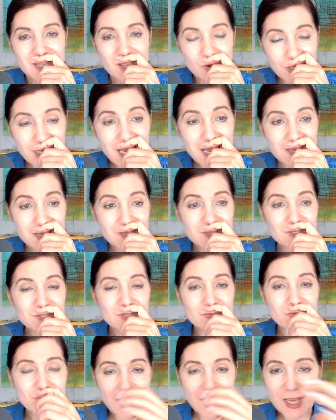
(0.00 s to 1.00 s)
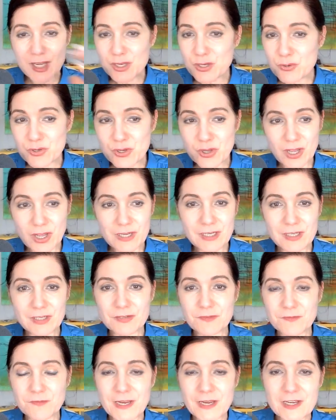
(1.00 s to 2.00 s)
Okay, so then you got into
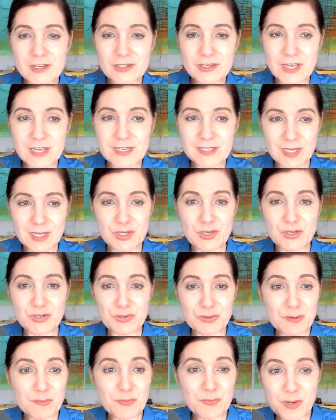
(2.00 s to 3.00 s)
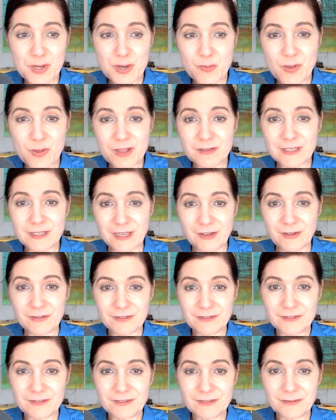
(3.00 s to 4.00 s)
franchising and you're doing pretty well now,
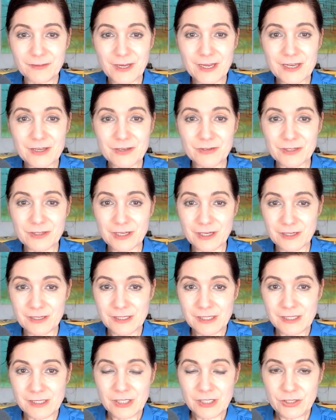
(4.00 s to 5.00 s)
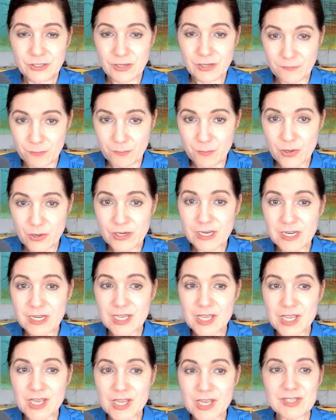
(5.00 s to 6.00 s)
right? You have a marketing
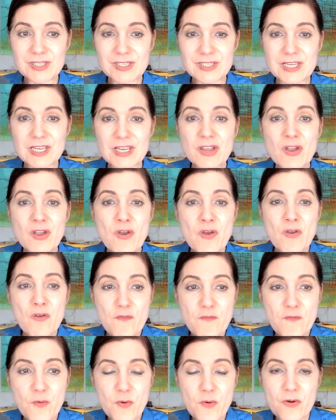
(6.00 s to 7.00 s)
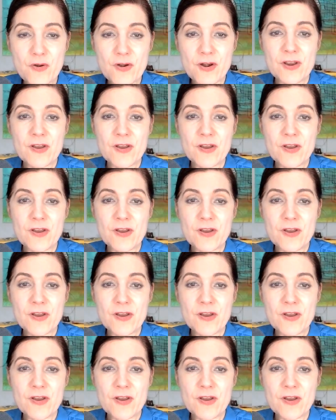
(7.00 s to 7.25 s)
agency for